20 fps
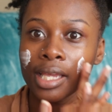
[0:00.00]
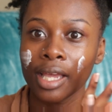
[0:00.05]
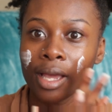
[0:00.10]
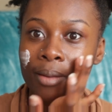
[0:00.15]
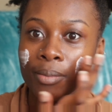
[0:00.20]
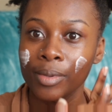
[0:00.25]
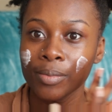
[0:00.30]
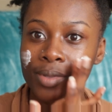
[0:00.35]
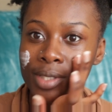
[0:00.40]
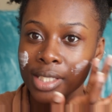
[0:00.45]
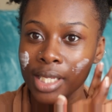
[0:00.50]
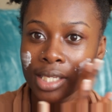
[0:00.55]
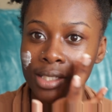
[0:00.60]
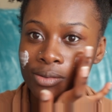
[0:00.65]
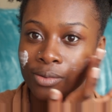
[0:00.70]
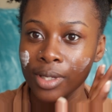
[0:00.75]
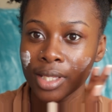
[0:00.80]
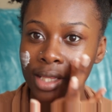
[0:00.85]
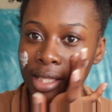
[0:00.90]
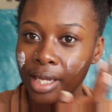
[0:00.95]
I'm
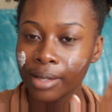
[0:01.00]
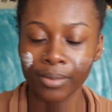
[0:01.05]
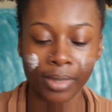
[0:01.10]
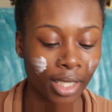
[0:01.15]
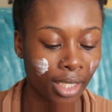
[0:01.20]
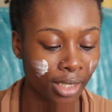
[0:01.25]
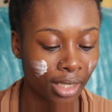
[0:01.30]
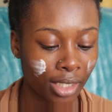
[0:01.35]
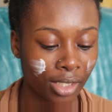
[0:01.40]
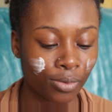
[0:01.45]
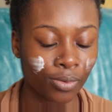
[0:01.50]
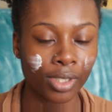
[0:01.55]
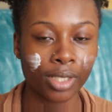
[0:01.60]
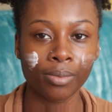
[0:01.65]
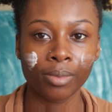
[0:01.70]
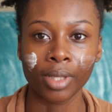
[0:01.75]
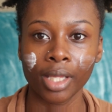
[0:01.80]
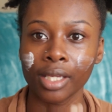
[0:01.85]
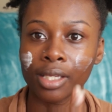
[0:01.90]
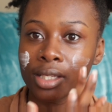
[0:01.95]
obsessed with. I'm like, this one,
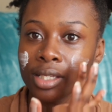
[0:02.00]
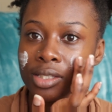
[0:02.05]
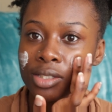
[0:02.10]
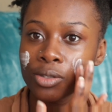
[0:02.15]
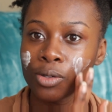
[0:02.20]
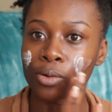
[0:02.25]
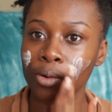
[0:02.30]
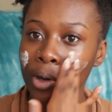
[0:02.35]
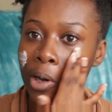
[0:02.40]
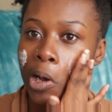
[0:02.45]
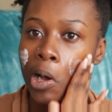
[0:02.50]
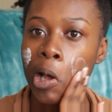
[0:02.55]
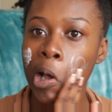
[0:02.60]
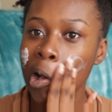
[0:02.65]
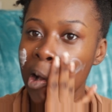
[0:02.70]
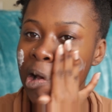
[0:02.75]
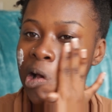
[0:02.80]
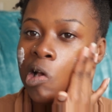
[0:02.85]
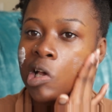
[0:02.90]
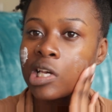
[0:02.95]
I'm like, it's cool.
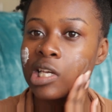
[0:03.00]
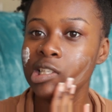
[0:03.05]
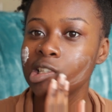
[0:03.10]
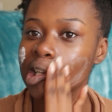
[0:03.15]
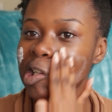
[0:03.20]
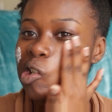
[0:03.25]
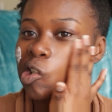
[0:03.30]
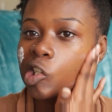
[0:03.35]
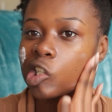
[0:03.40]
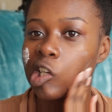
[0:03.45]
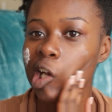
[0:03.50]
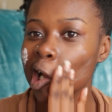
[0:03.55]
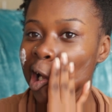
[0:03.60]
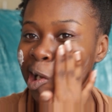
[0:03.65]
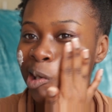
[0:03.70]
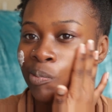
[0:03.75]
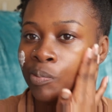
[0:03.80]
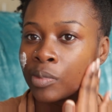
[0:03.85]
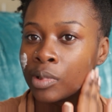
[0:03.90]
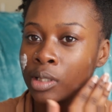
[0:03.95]
It does the
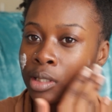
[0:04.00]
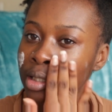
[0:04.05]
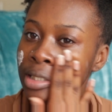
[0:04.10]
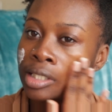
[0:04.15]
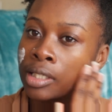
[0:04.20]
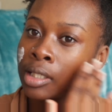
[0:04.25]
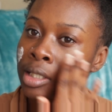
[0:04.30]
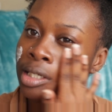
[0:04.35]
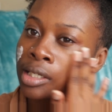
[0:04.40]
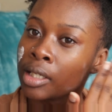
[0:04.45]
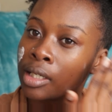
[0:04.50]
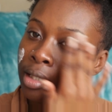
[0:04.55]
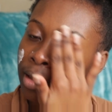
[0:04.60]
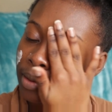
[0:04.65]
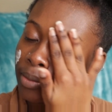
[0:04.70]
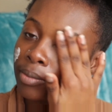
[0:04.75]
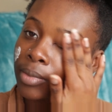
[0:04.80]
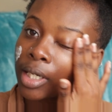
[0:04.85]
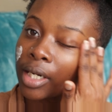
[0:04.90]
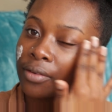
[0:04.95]
job.
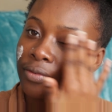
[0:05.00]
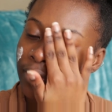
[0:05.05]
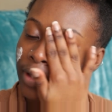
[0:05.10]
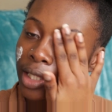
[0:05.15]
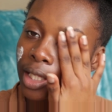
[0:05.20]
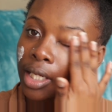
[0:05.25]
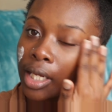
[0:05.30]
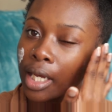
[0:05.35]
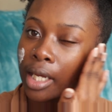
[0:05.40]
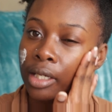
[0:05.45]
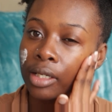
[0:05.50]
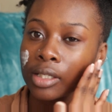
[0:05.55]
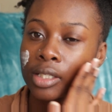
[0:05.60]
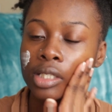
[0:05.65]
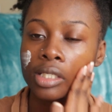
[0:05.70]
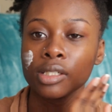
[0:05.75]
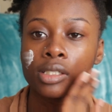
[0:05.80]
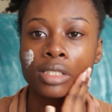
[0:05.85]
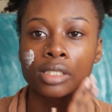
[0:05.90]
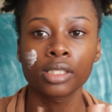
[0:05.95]
But I feel like I
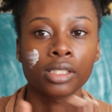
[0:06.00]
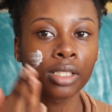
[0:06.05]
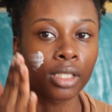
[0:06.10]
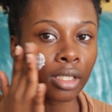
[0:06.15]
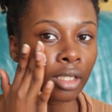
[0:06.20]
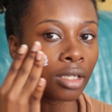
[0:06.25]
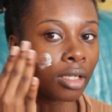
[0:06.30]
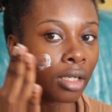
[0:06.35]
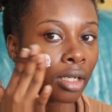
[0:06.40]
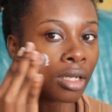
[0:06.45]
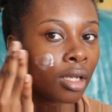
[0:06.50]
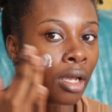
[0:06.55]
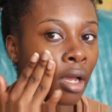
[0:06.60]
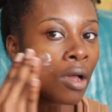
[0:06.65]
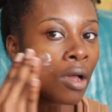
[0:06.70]
could still